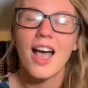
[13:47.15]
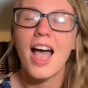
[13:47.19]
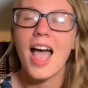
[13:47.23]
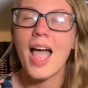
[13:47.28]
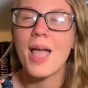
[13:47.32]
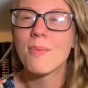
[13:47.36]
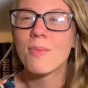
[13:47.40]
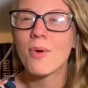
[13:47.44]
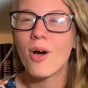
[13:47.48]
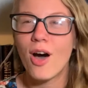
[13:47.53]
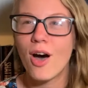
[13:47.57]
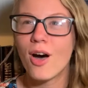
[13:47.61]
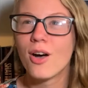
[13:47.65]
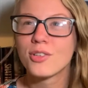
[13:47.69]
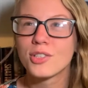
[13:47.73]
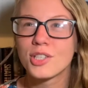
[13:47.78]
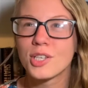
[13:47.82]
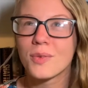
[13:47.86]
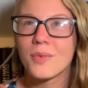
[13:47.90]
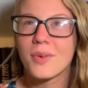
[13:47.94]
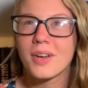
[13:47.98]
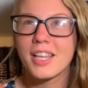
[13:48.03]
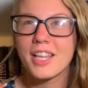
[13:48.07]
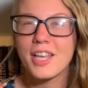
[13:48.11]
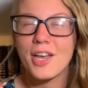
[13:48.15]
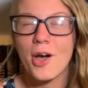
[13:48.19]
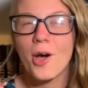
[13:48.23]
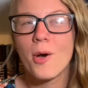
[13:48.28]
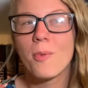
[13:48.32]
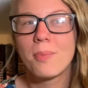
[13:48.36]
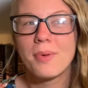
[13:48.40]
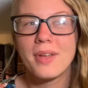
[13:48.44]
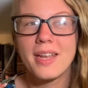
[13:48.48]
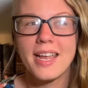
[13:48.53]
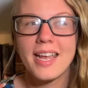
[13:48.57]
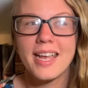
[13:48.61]
I'm also really
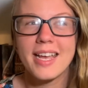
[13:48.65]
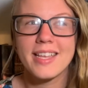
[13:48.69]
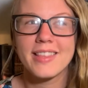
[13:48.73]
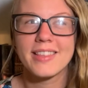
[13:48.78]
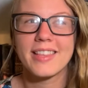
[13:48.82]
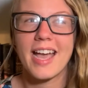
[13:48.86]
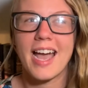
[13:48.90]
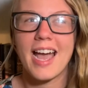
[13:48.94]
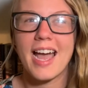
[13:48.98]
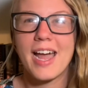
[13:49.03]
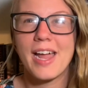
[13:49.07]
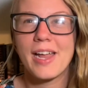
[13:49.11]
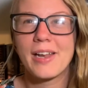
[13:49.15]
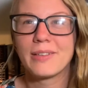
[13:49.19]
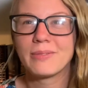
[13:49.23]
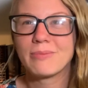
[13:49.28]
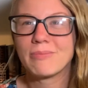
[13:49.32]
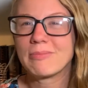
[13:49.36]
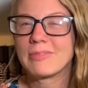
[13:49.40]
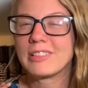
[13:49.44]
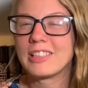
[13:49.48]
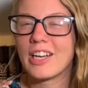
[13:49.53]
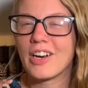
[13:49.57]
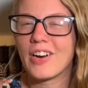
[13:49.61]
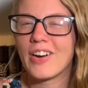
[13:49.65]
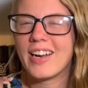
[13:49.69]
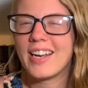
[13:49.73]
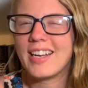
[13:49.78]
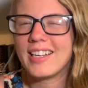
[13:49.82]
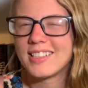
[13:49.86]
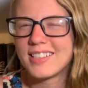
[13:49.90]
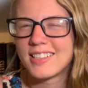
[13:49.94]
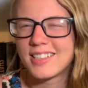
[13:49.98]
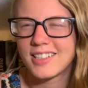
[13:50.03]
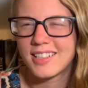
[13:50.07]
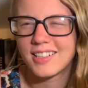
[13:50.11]
hoping that there
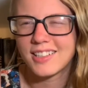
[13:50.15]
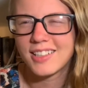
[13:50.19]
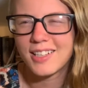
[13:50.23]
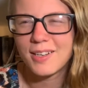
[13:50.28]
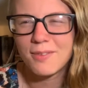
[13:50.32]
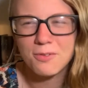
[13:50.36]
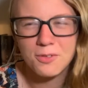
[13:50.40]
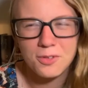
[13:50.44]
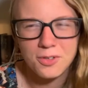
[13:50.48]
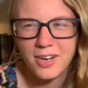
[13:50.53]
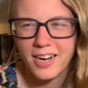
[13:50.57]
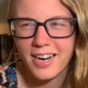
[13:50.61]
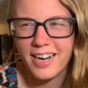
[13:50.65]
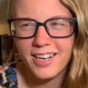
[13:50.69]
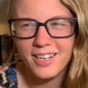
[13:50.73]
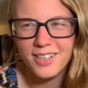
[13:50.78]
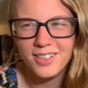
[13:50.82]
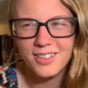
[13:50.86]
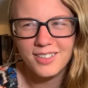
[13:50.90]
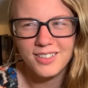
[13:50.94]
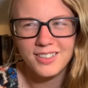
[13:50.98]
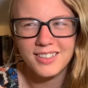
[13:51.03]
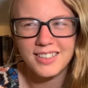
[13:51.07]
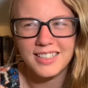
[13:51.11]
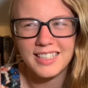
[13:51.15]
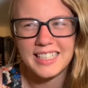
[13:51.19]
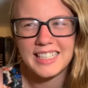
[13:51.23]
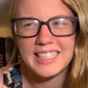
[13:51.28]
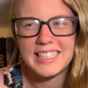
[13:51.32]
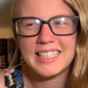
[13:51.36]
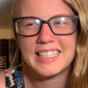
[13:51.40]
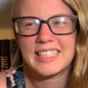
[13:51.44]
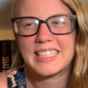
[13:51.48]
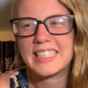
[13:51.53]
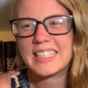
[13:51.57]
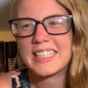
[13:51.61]
isn't a love triangle,
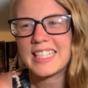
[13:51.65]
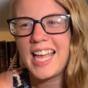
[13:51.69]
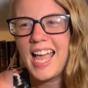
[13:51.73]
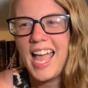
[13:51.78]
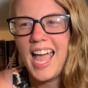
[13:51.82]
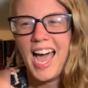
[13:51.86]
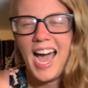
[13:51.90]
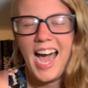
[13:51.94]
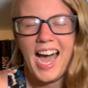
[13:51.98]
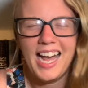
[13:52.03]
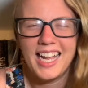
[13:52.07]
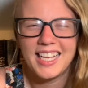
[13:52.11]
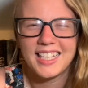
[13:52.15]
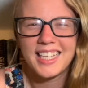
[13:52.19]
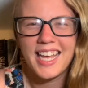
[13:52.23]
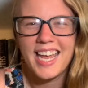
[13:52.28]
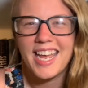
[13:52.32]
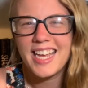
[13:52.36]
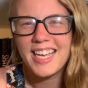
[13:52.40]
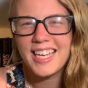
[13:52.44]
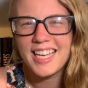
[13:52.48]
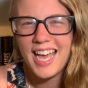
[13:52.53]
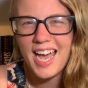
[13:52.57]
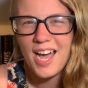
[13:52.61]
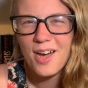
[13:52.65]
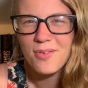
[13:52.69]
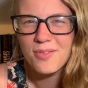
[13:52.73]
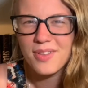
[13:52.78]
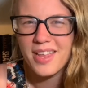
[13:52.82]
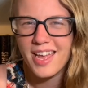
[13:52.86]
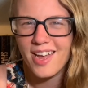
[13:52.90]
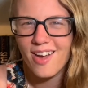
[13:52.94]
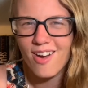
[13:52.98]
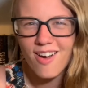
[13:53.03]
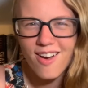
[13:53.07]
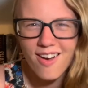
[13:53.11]
because I like how
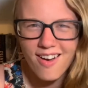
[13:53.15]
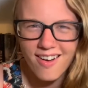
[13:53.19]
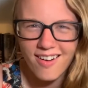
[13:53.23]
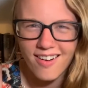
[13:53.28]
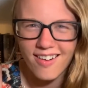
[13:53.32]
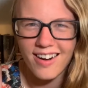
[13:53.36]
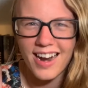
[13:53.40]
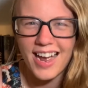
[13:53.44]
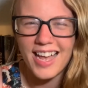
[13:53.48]
they are.